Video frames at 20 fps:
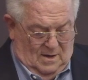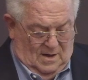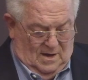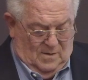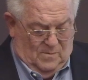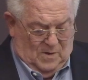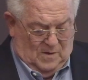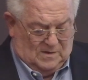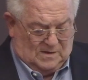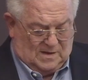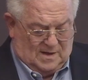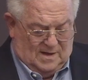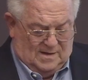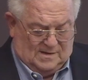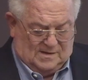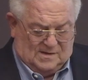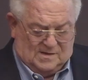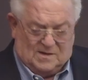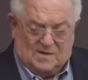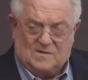In most
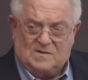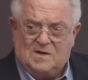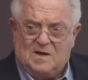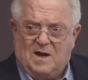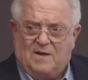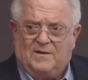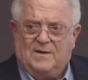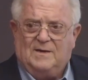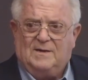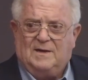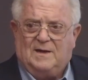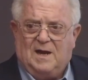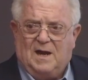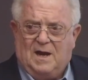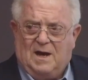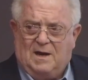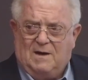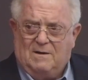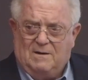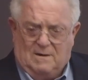cases, there's nothing to
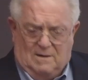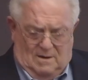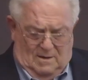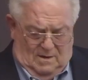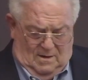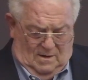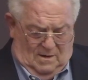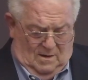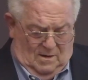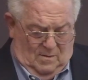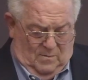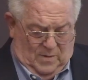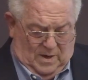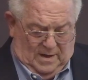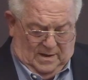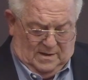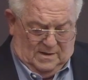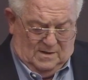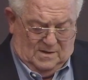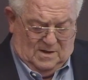gain
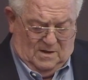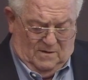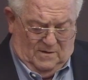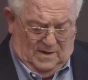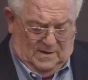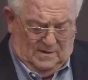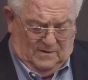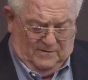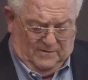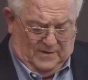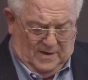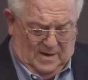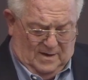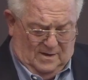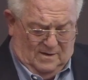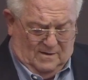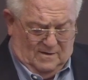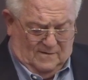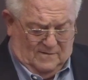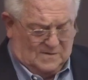by condoning the
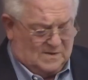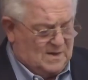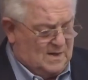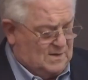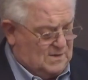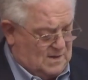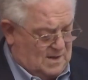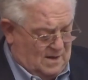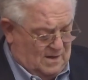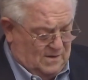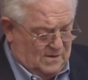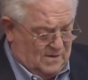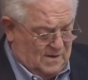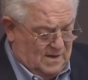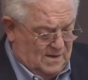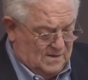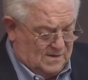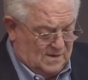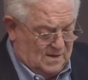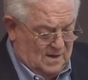failure of such
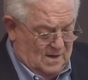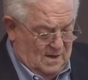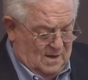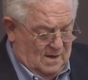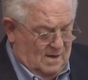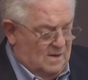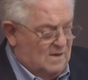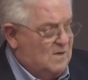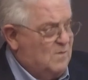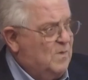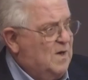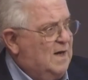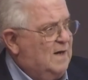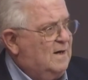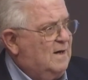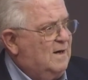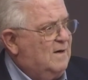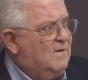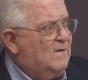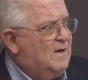countries to meet
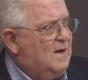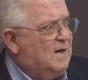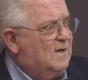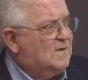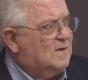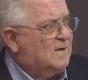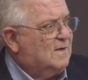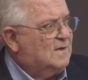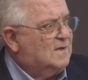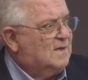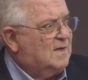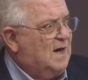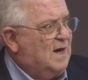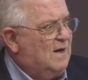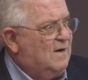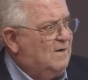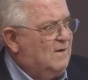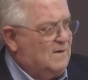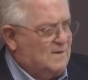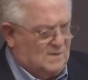international
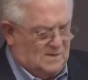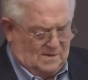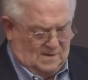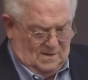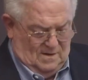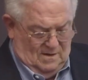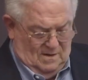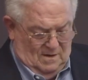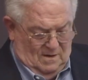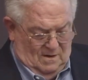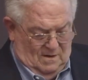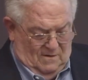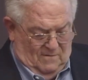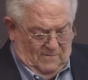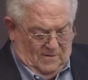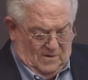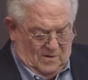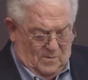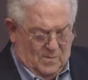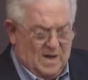standards
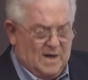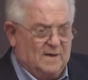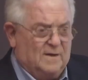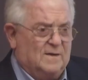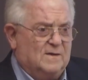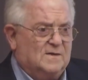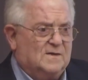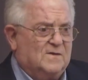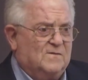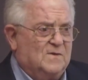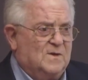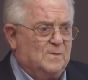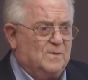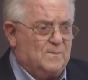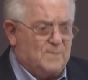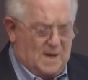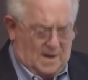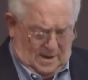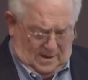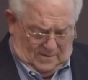for the maintenance of
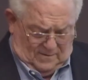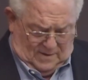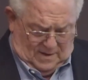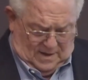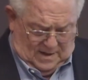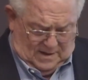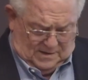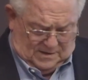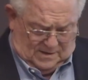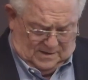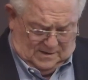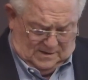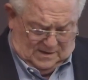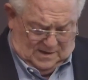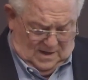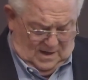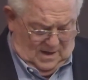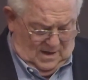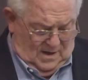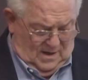diplomatic relations
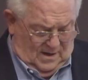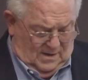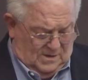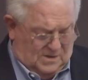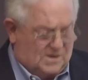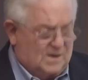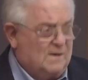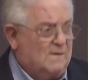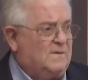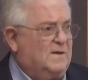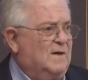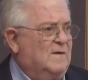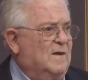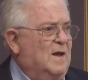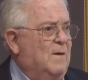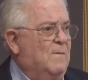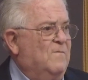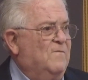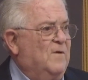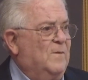and shielding
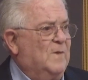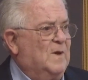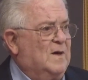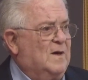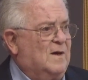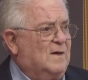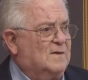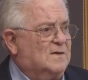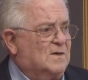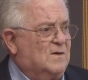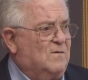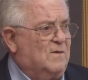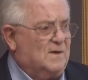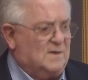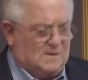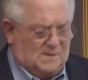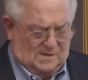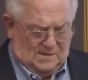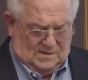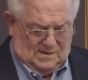them from the
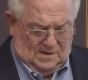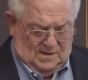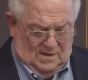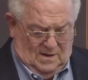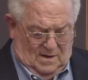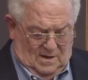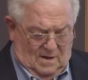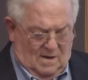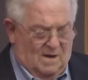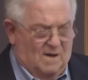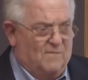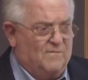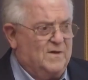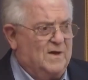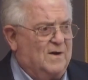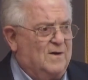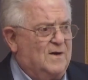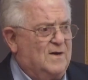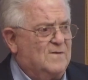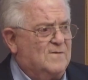consequences of
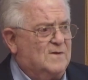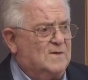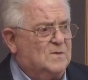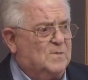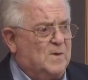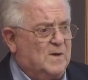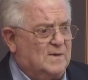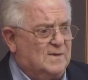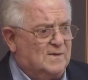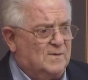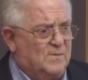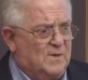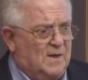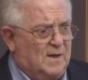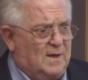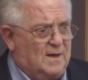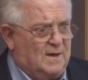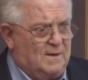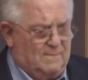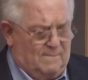their
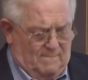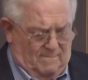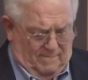irresponsibility.